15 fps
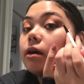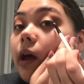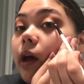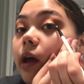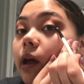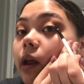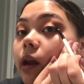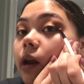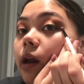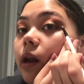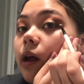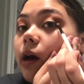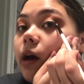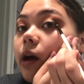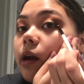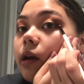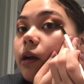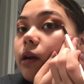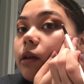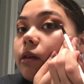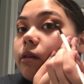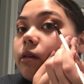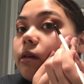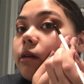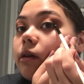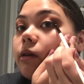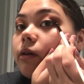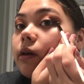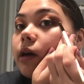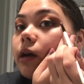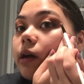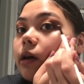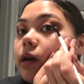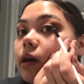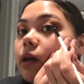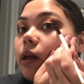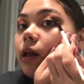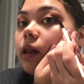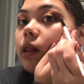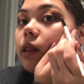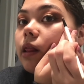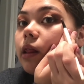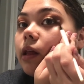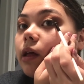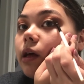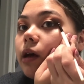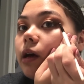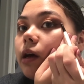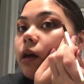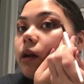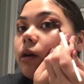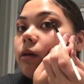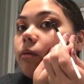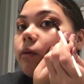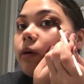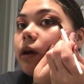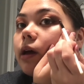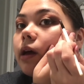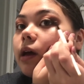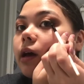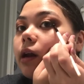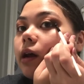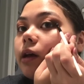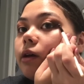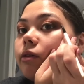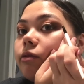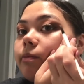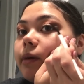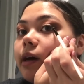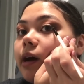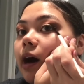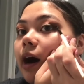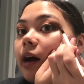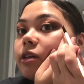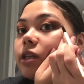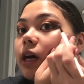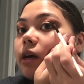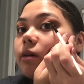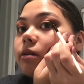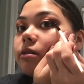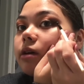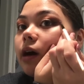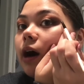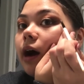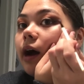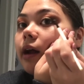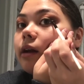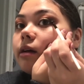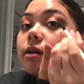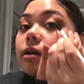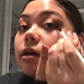And I just create a little wing and I use my eyeshadow as a guide.